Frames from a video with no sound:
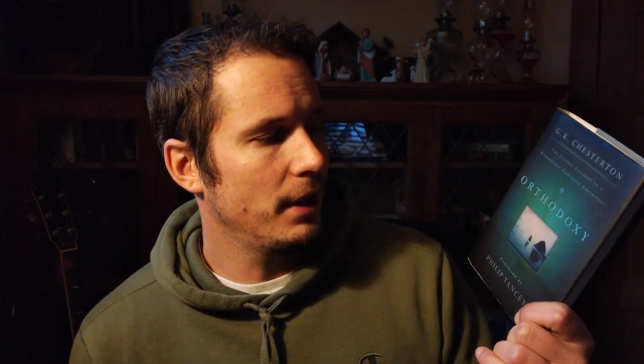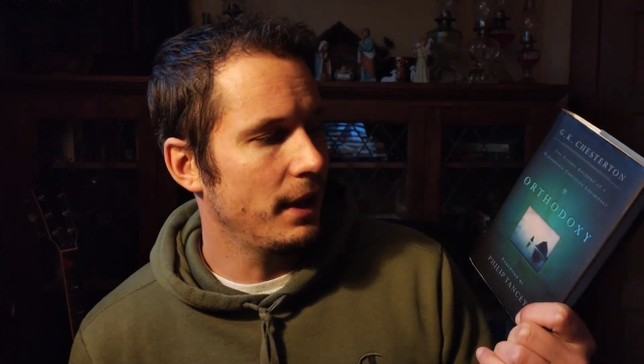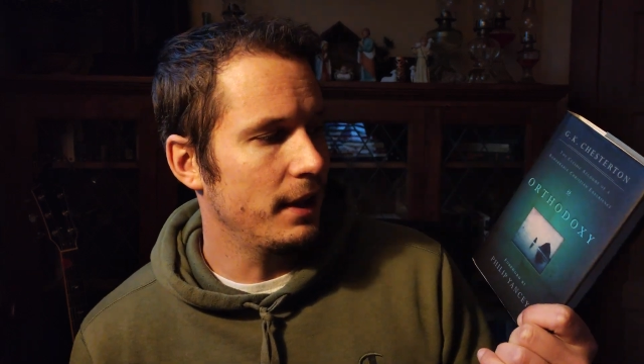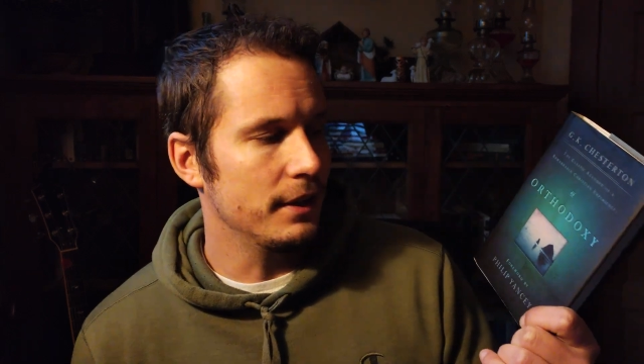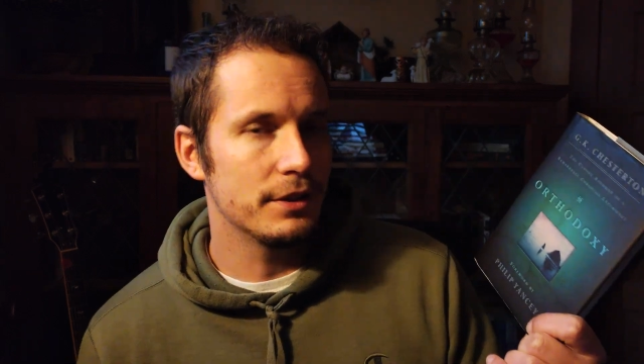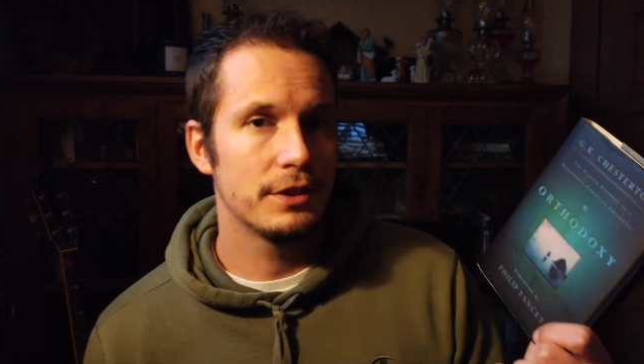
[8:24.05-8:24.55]

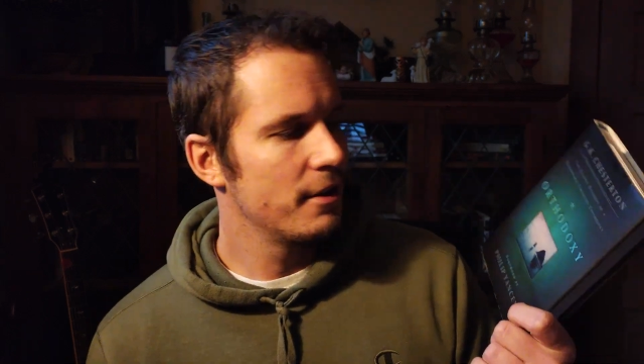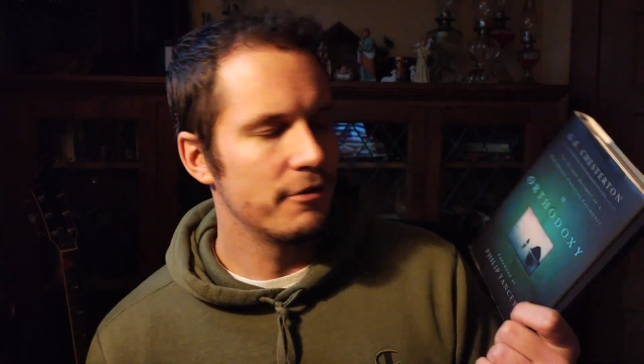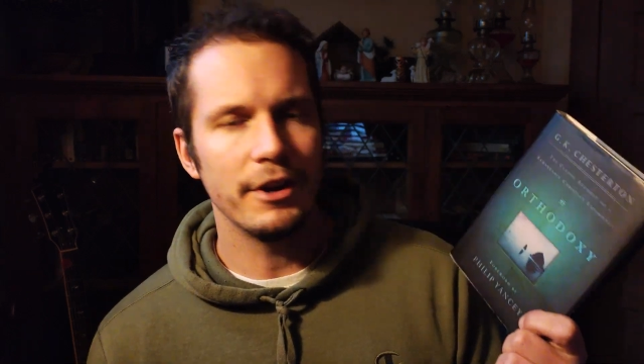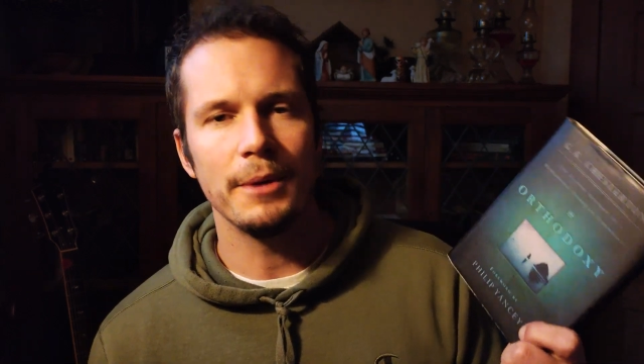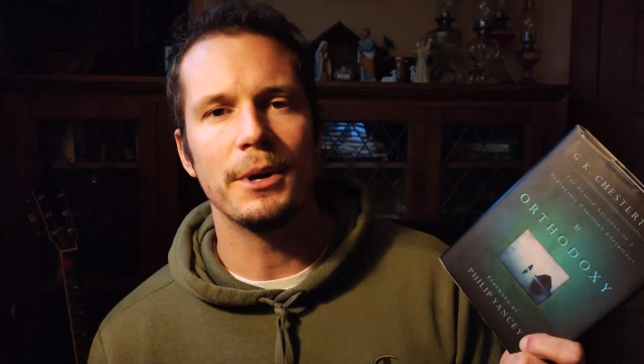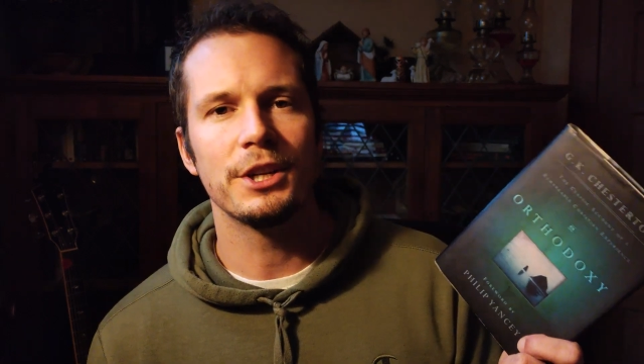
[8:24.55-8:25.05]
and
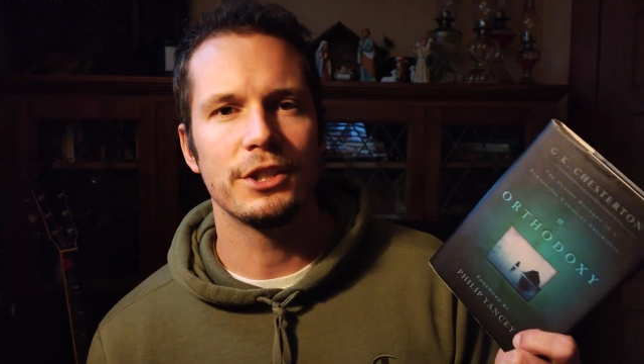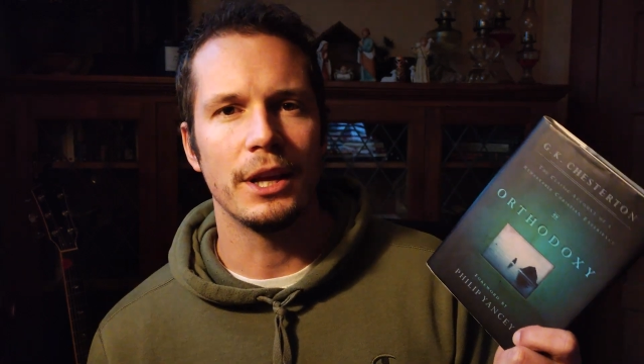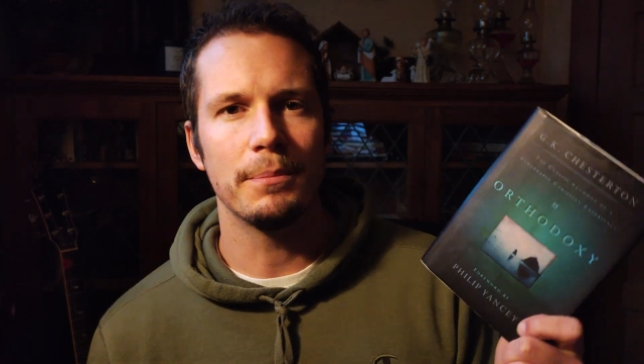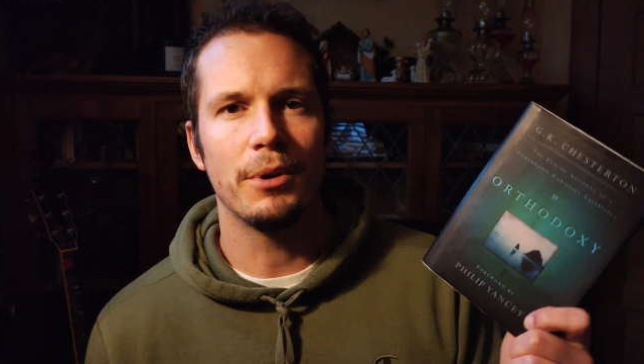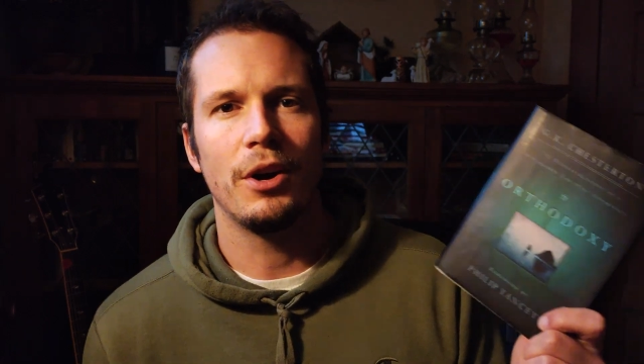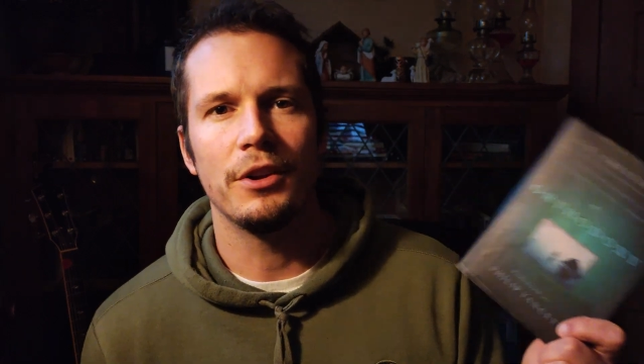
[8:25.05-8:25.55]
very much
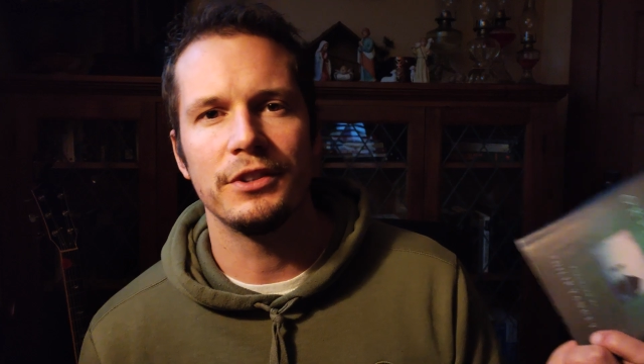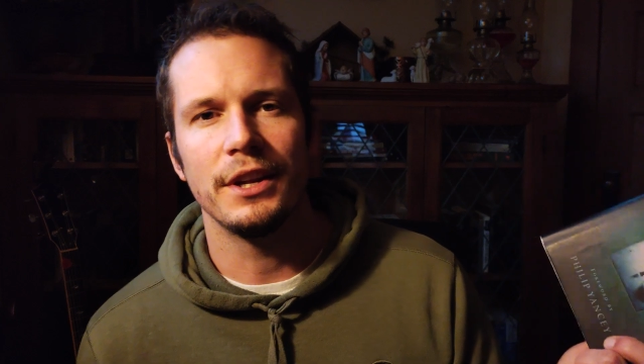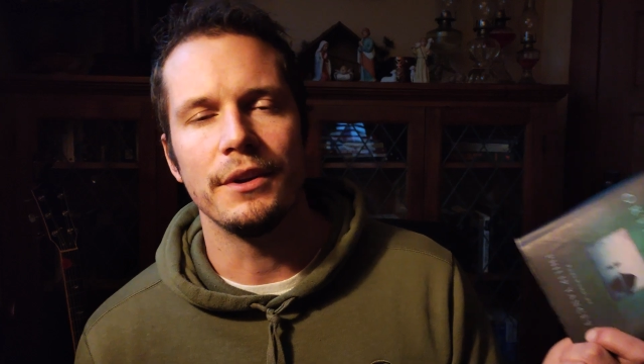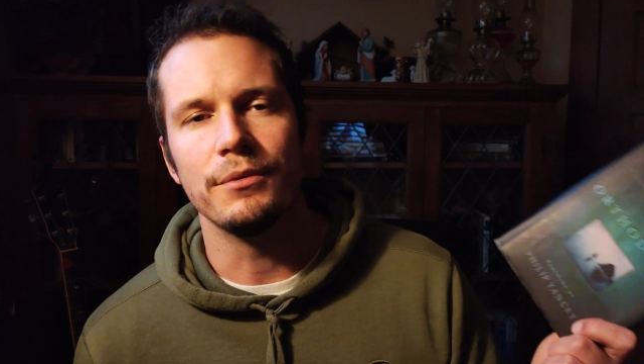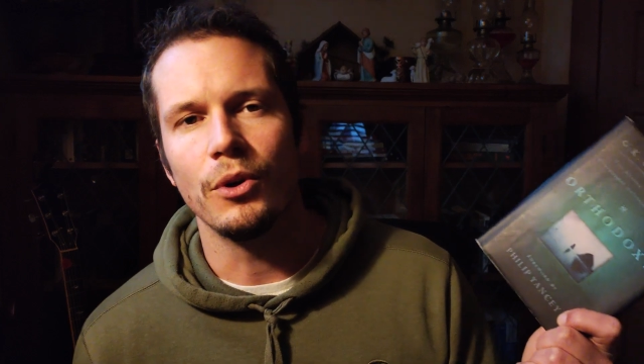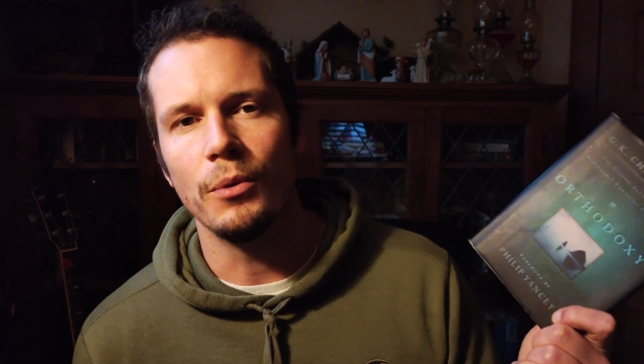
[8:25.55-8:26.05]
like Paul said
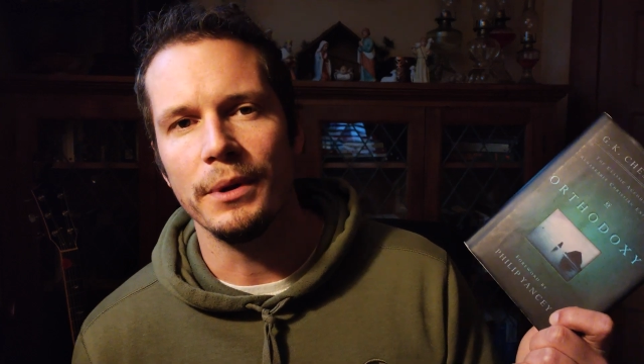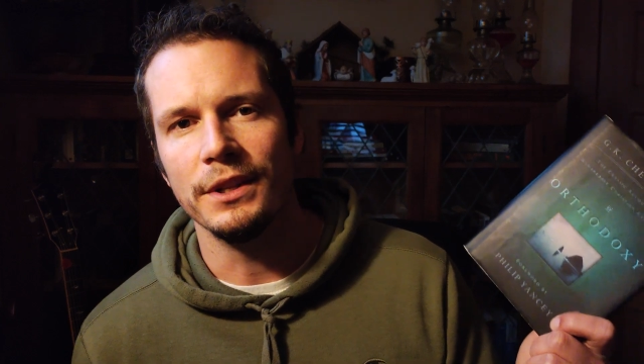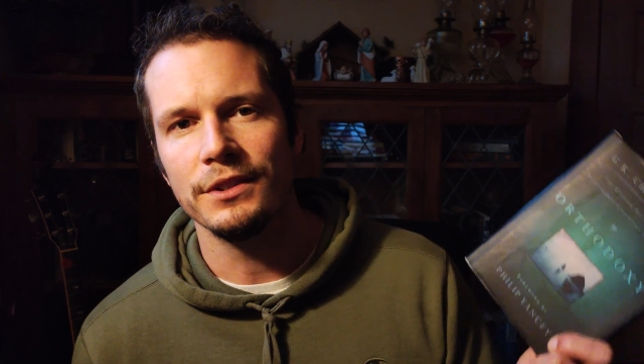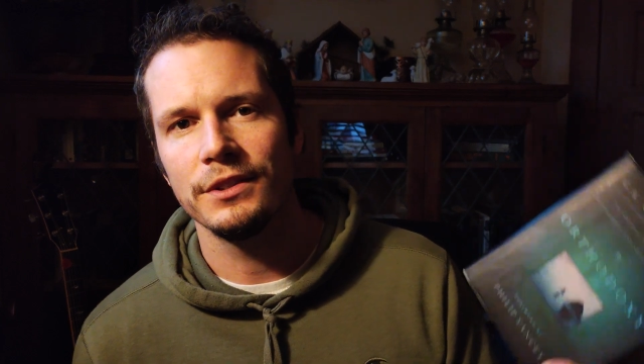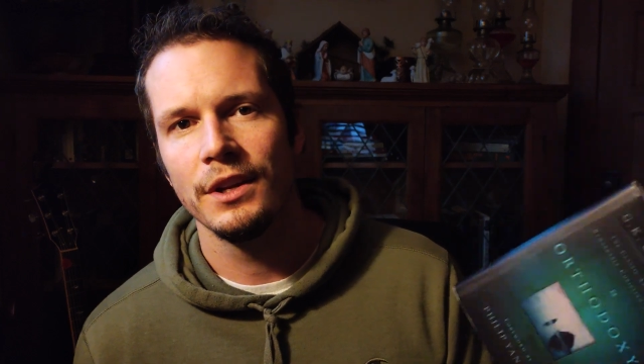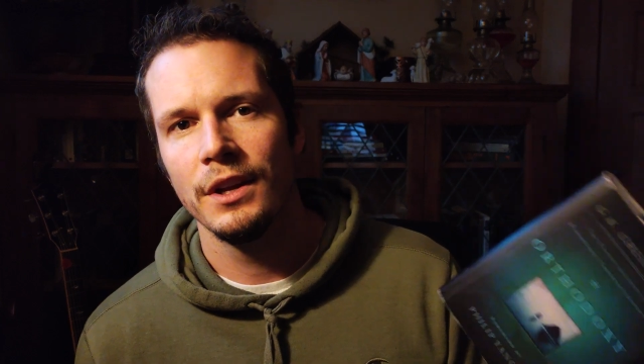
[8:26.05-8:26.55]
in
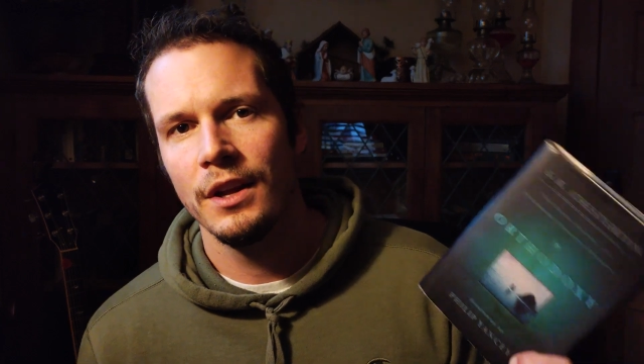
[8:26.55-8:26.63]
Romans,